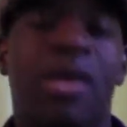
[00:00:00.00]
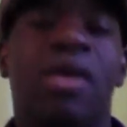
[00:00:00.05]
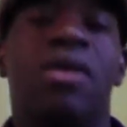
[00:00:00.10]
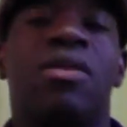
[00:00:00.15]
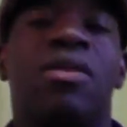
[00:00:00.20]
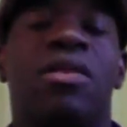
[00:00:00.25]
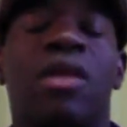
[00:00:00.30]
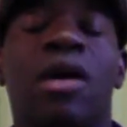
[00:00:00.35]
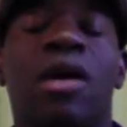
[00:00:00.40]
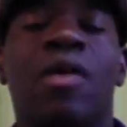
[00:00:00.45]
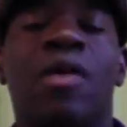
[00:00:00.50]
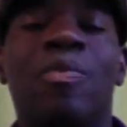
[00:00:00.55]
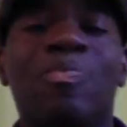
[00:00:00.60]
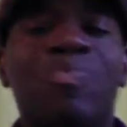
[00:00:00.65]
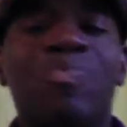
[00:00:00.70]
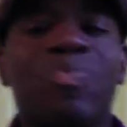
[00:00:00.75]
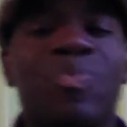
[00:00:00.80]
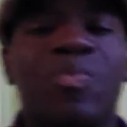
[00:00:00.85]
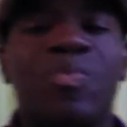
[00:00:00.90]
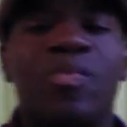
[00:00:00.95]
So,
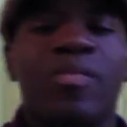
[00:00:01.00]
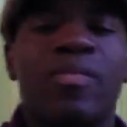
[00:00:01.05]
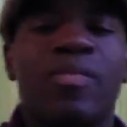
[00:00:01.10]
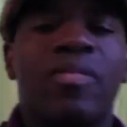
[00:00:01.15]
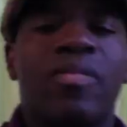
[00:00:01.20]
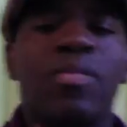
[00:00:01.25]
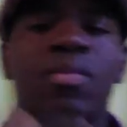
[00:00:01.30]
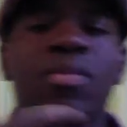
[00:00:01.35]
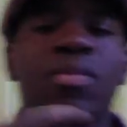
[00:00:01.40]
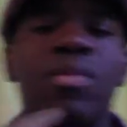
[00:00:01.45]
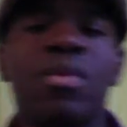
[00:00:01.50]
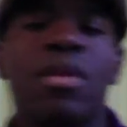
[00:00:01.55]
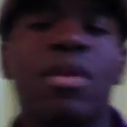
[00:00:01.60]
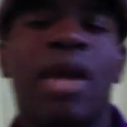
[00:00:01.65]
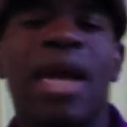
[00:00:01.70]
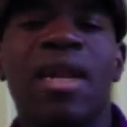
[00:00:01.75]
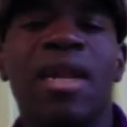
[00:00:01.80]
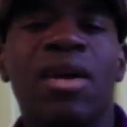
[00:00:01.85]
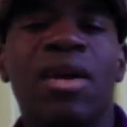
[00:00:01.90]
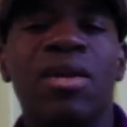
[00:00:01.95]
I
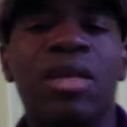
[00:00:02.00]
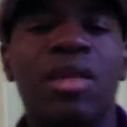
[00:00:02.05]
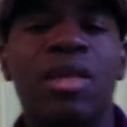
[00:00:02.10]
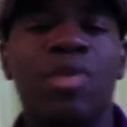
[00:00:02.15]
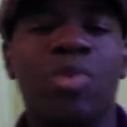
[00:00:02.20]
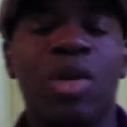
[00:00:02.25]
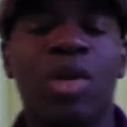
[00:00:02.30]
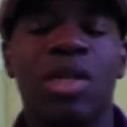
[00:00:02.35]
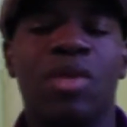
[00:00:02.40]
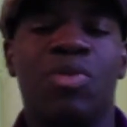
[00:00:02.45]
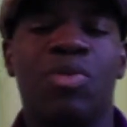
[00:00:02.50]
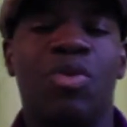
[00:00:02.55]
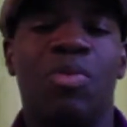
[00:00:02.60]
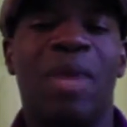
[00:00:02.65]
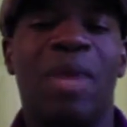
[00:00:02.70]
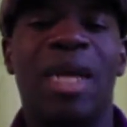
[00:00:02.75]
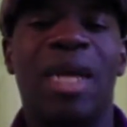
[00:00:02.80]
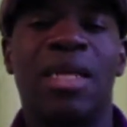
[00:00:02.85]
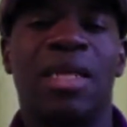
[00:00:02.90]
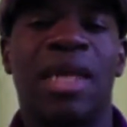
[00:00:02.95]
know this principle
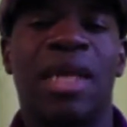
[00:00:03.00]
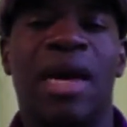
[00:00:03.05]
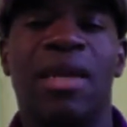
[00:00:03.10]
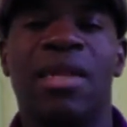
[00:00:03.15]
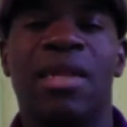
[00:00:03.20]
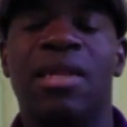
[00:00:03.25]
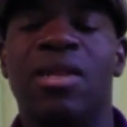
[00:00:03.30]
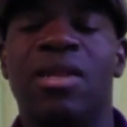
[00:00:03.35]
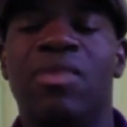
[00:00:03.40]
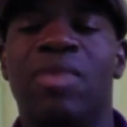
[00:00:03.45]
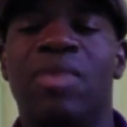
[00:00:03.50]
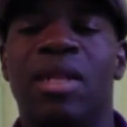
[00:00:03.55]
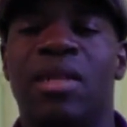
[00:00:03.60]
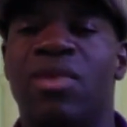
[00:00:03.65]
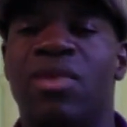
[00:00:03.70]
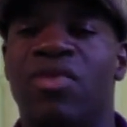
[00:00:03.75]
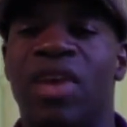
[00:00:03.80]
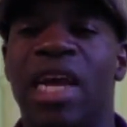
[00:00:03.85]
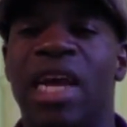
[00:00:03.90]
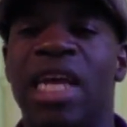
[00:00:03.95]
might sound a little bit
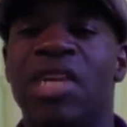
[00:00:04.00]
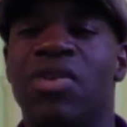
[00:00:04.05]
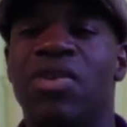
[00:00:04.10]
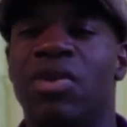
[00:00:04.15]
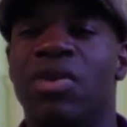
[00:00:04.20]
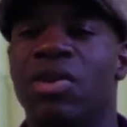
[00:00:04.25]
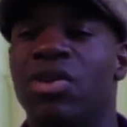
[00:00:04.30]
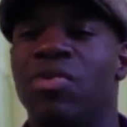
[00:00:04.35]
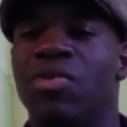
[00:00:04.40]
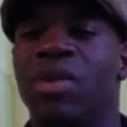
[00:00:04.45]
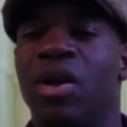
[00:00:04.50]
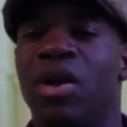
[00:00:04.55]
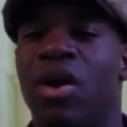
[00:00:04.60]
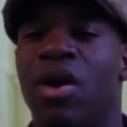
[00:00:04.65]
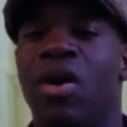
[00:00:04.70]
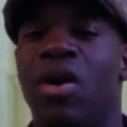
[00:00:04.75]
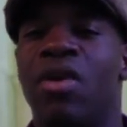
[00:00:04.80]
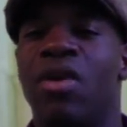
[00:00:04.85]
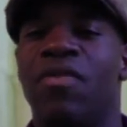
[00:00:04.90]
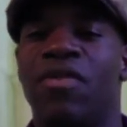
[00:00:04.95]
strange or a little bit
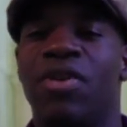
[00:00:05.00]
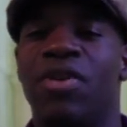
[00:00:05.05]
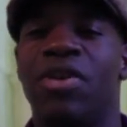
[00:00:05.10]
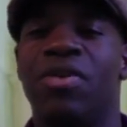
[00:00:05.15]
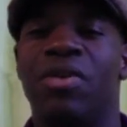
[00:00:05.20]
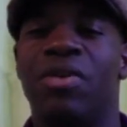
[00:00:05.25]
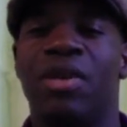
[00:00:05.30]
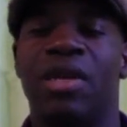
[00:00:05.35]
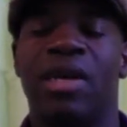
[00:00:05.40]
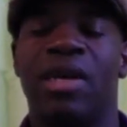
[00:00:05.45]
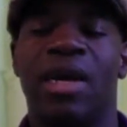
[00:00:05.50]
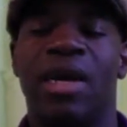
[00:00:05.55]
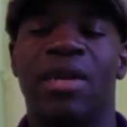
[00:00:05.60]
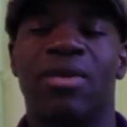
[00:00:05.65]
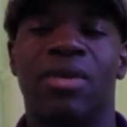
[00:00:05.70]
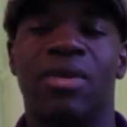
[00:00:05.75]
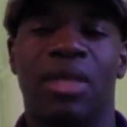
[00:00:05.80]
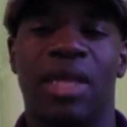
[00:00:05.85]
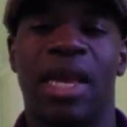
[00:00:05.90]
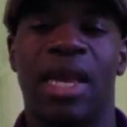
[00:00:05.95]
hard for you to
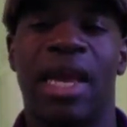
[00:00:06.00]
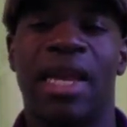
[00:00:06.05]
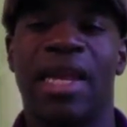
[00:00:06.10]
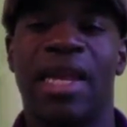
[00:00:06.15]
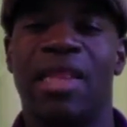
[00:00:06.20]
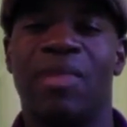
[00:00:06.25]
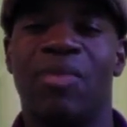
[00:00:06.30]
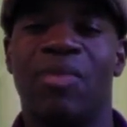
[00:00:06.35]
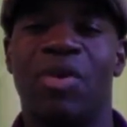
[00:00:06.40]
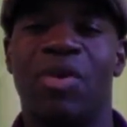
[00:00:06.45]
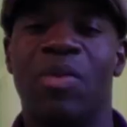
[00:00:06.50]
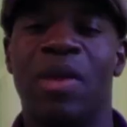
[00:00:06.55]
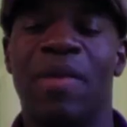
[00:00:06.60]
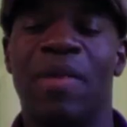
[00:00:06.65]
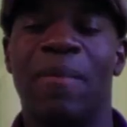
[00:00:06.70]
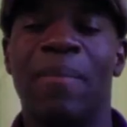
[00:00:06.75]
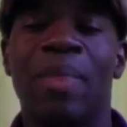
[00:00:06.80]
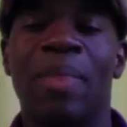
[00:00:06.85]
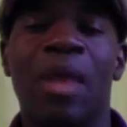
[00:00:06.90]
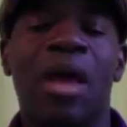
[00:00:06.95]
understand at the moment,
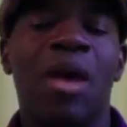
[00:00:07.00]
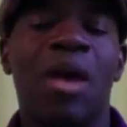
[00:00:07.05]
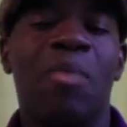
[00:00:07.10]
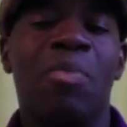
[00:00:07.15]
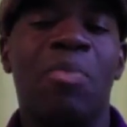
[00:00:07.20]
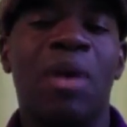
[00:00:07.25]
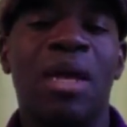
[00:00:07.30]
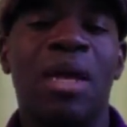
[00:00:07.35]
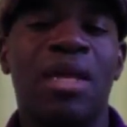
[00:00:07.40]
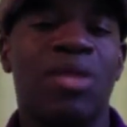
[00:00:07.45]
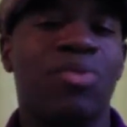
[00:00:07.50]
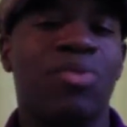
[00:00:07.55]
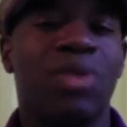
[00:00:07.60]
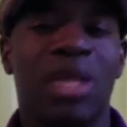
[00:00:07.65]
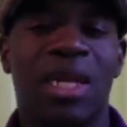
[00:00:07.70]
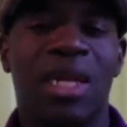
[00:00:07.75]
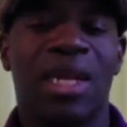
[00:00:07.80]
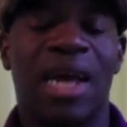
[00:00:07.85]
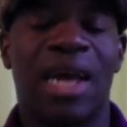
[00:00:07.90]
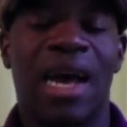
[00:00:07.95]
but it's
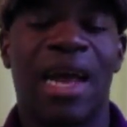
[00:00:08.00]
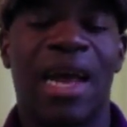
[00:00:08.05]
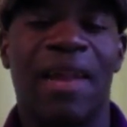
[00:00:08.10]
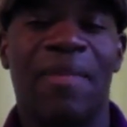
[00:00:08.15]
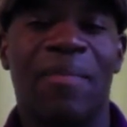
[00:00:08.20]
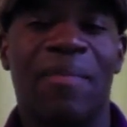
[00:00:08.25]
really not.